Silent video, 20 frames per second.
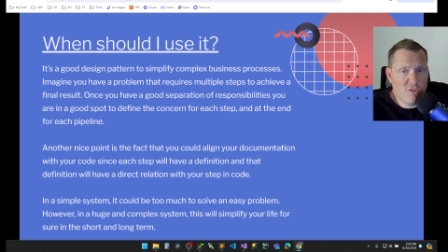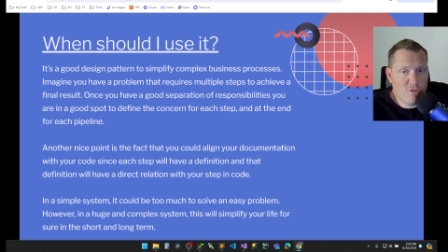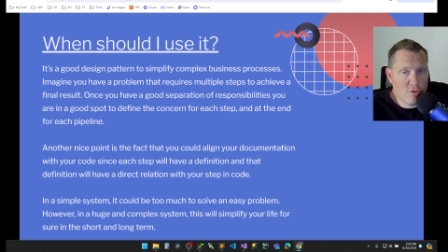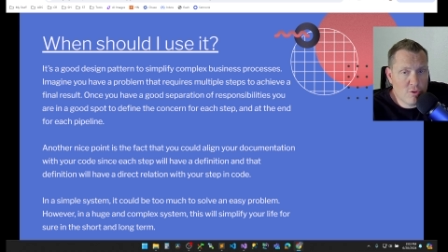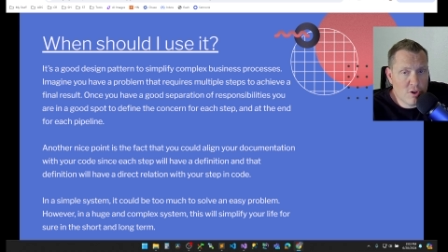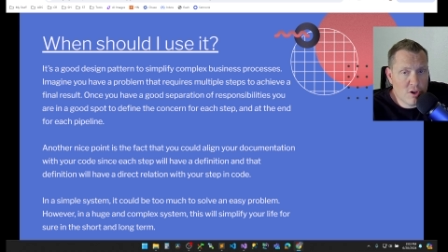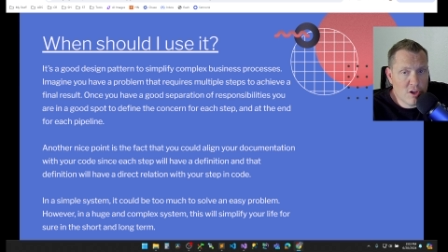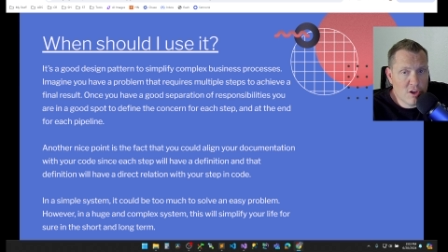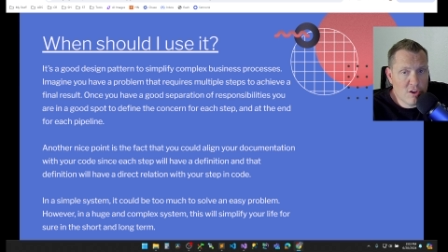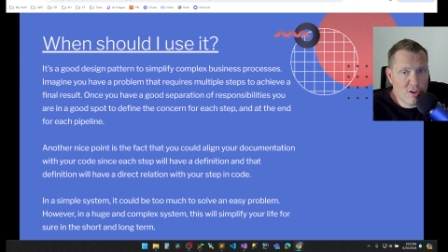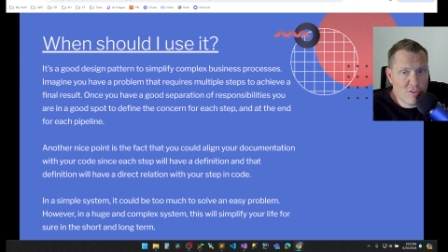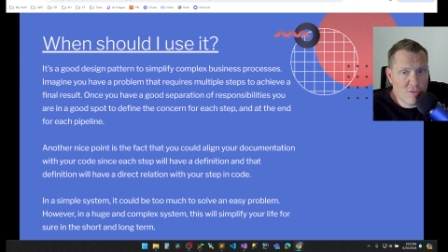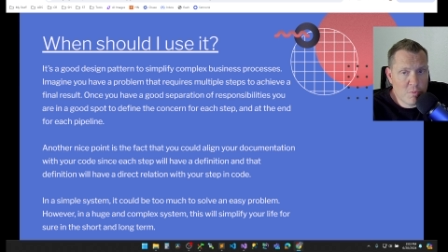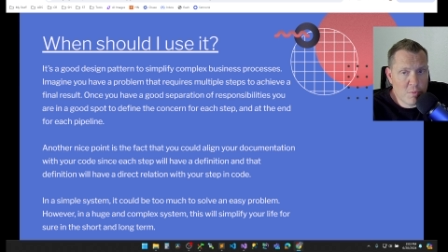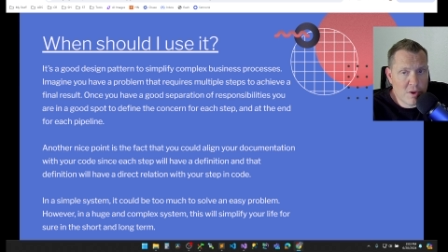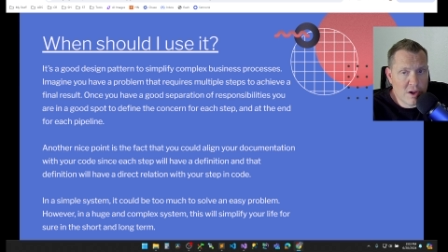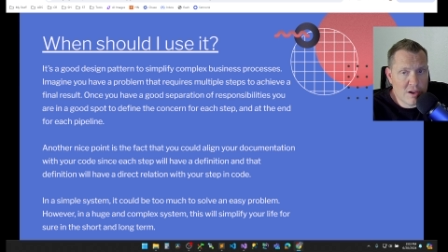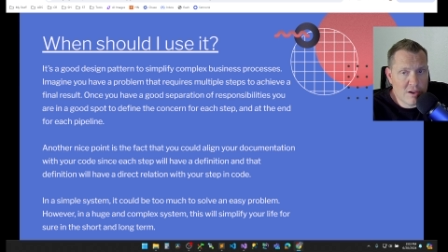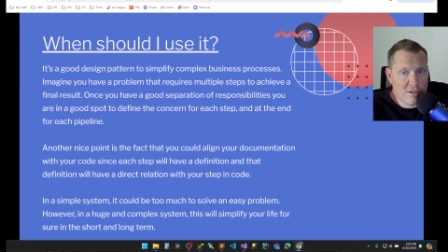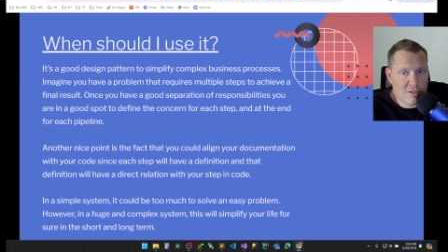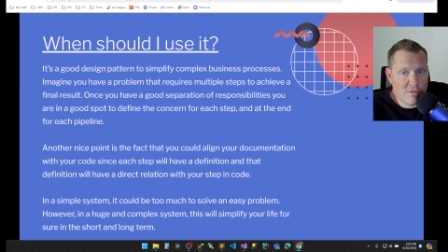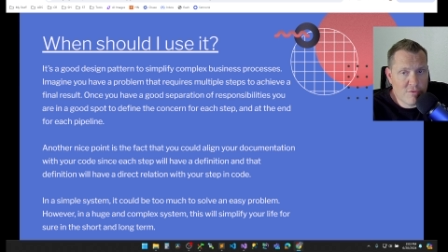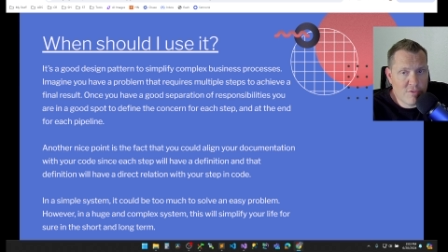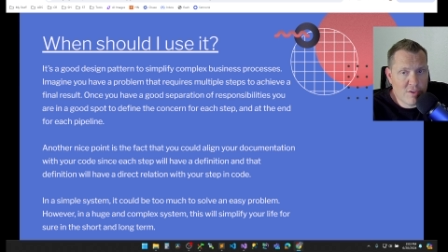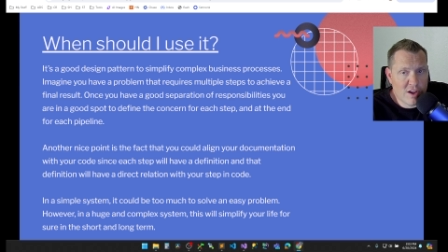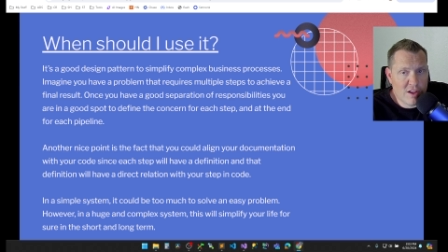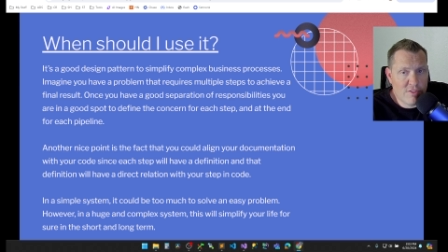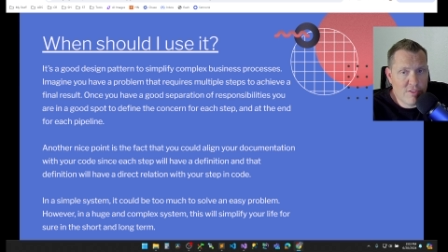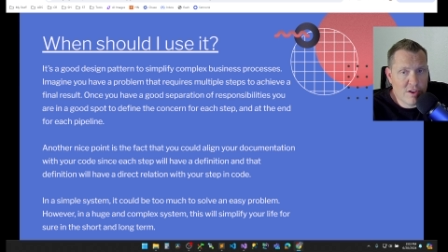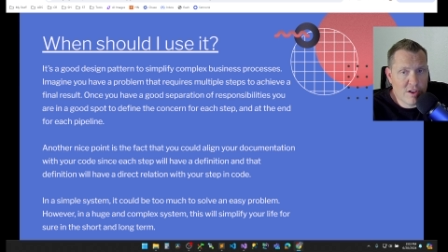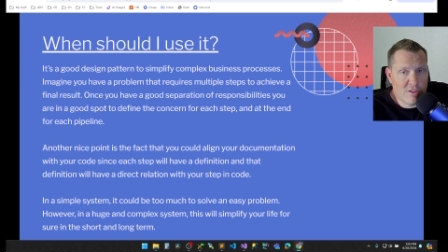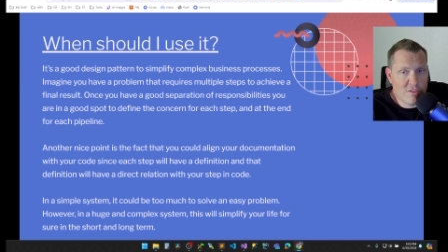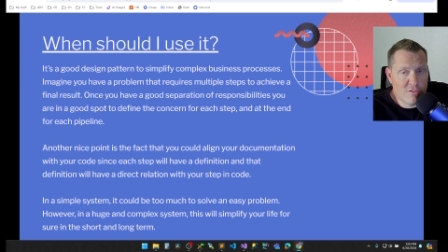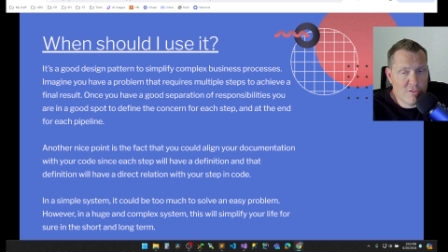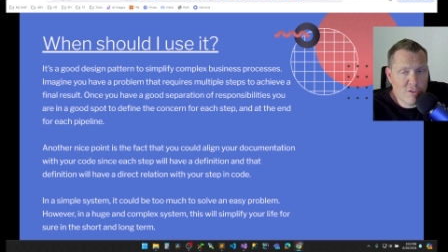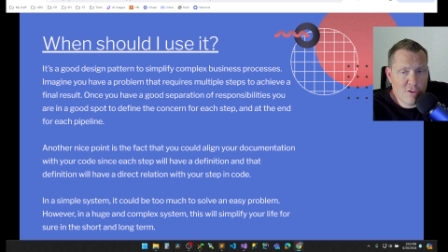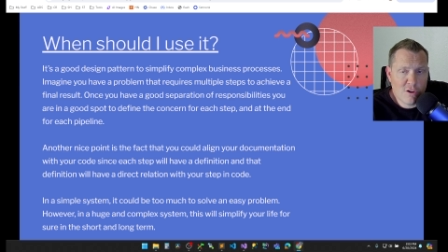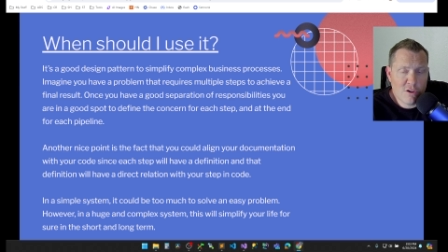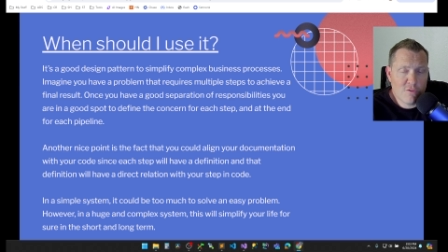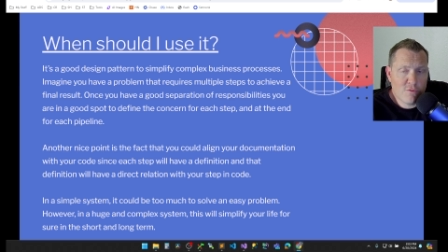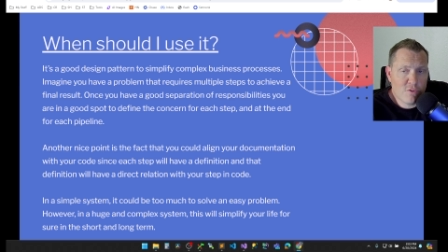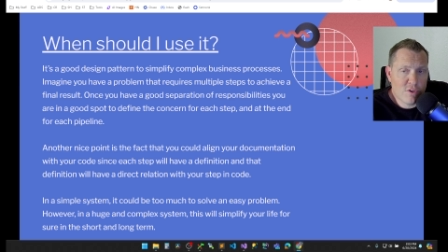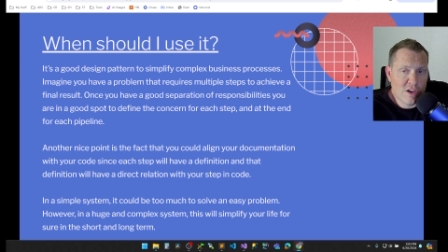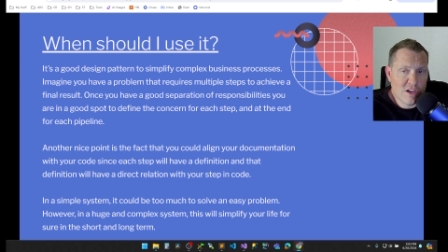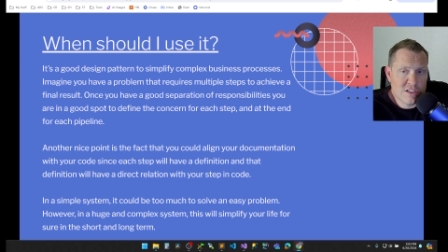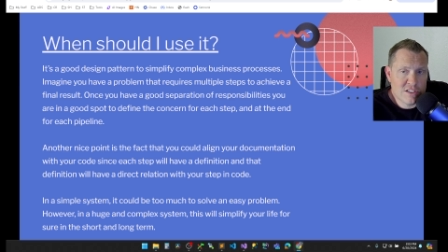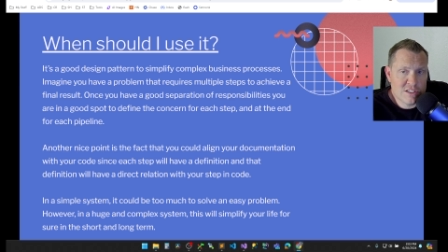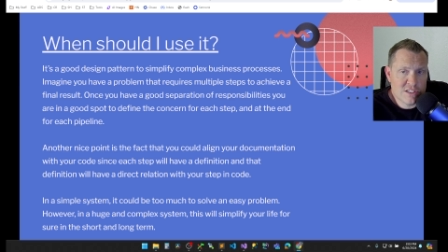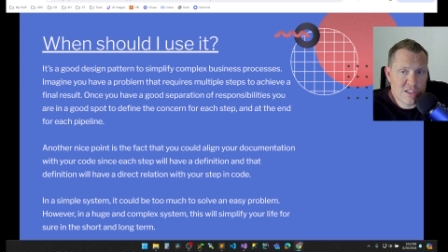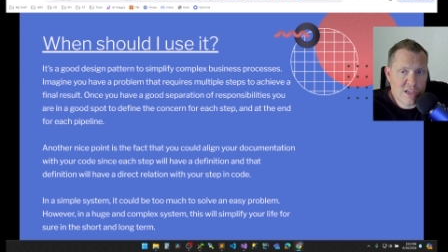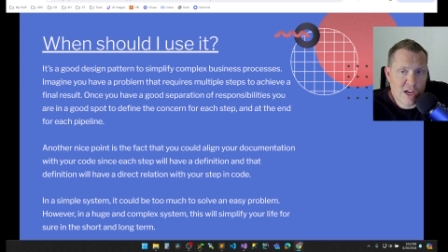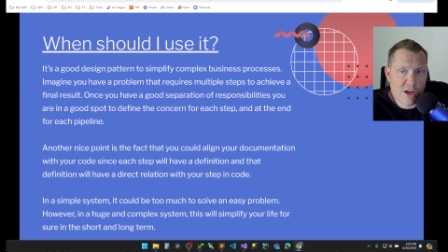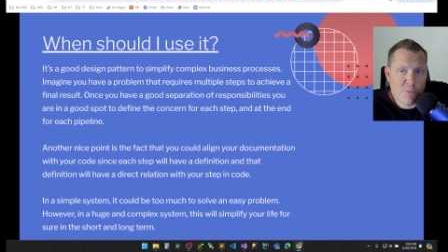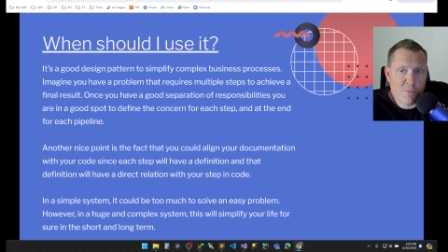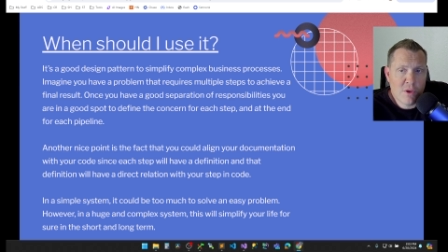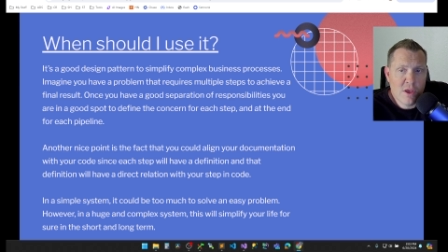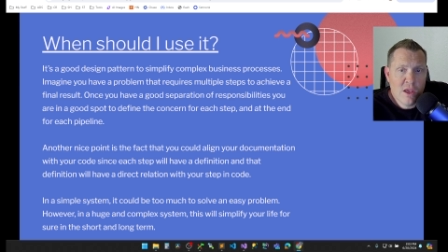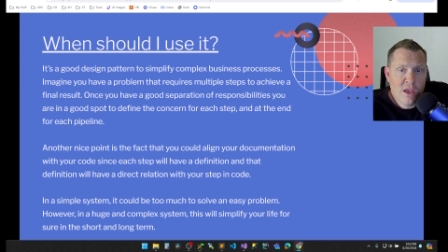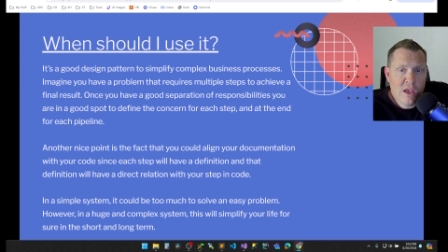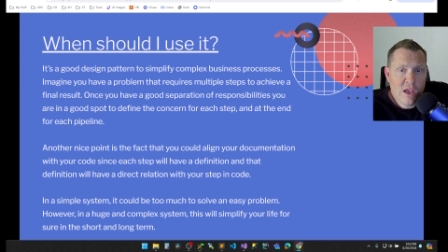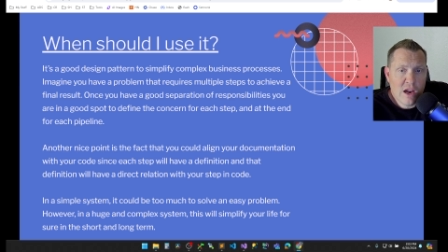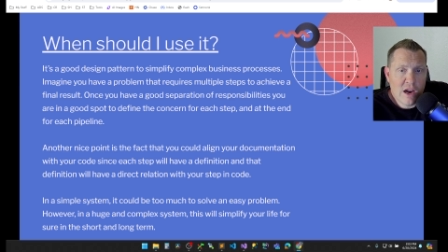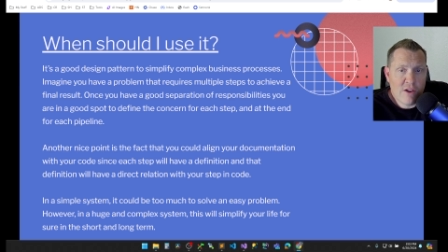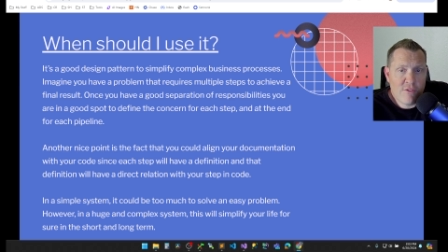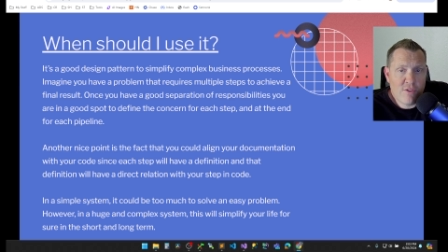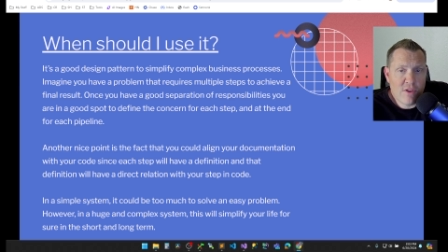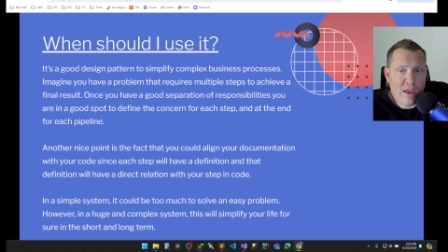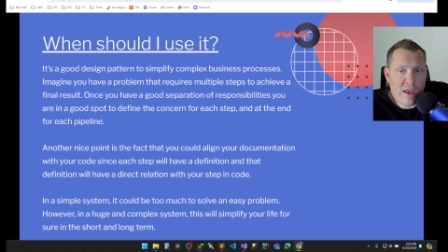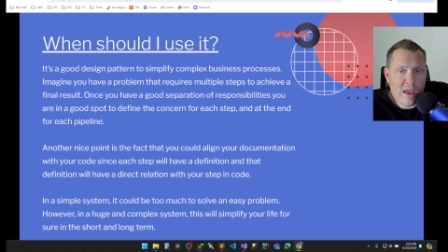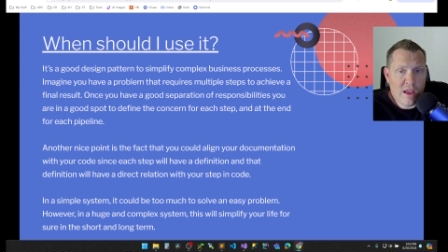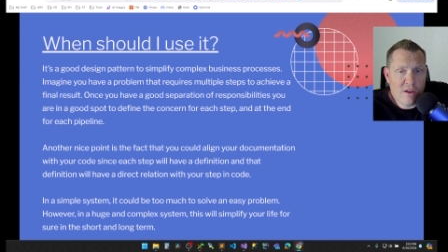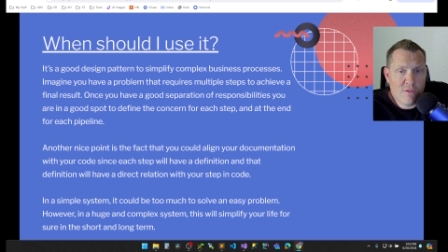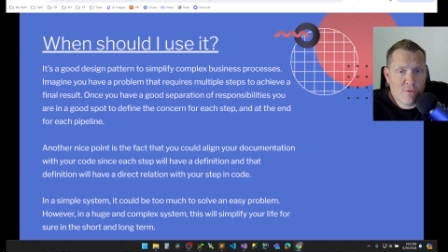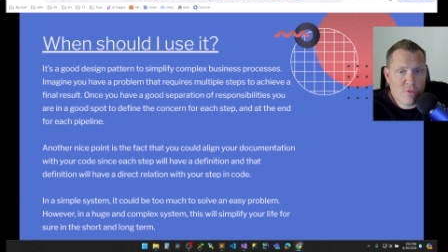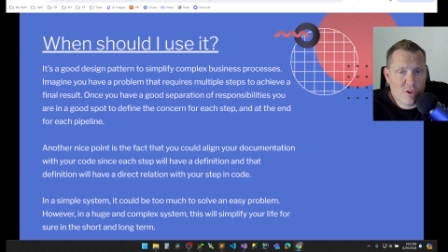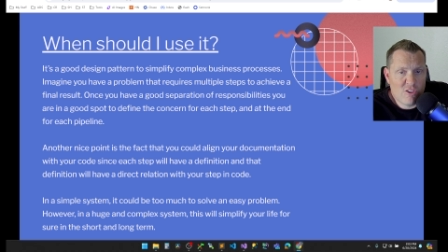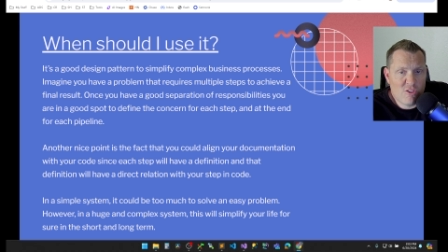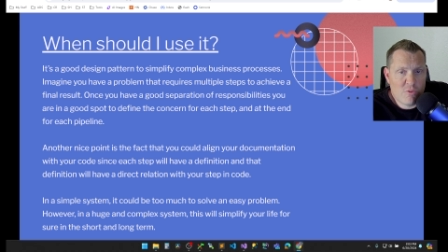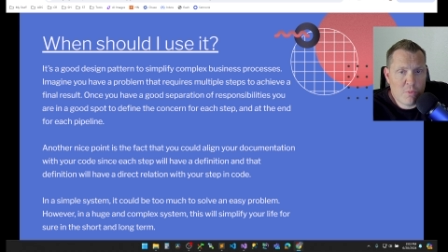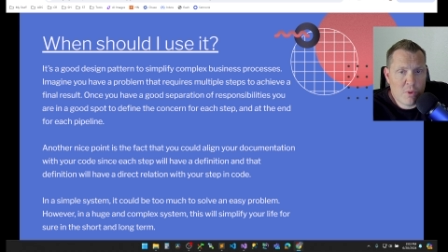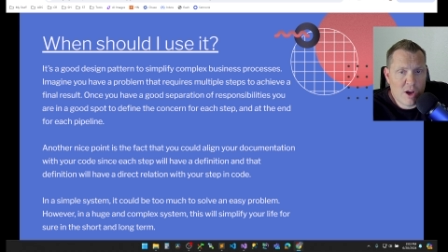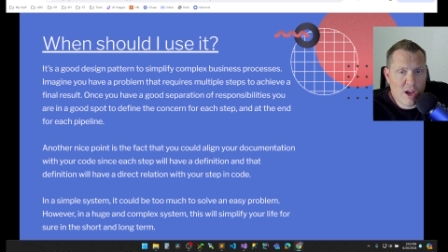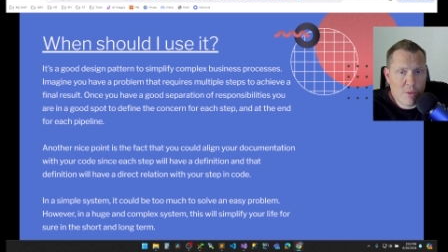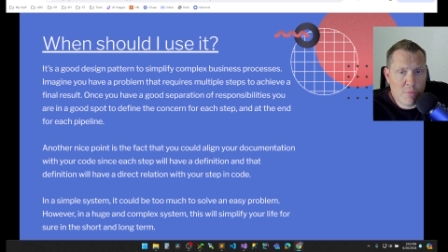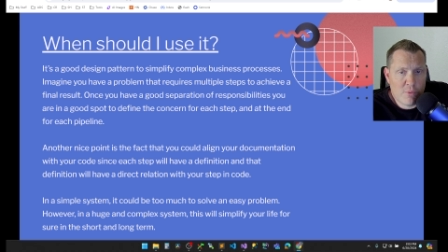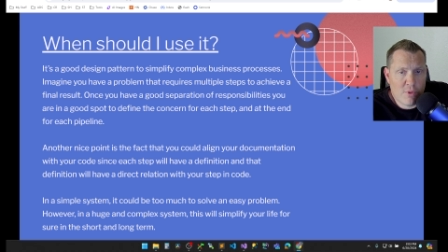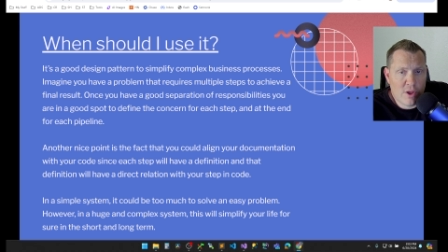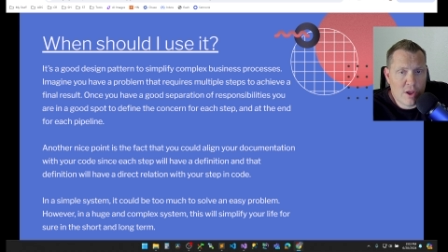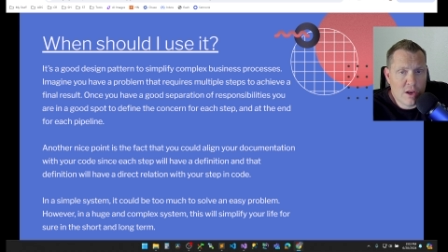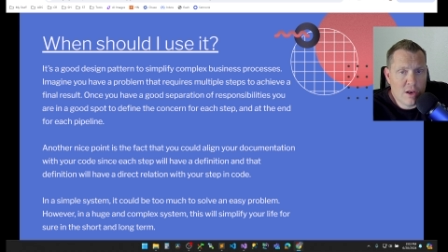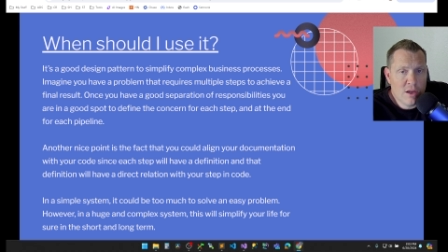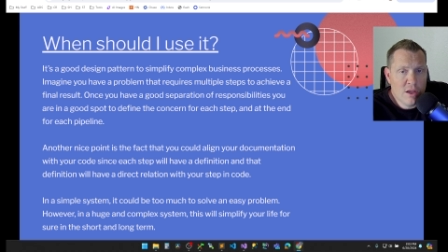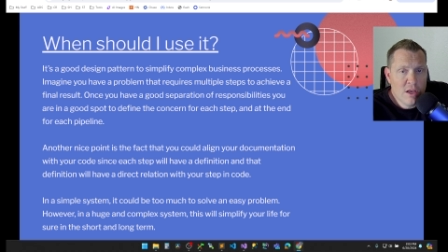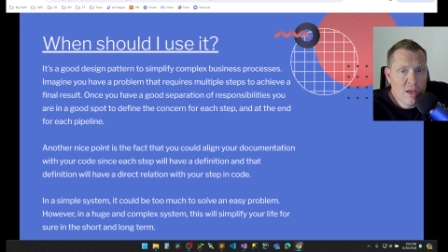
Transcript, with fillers: you're in a good spot to define the concern for each step and at the end for each pipeline.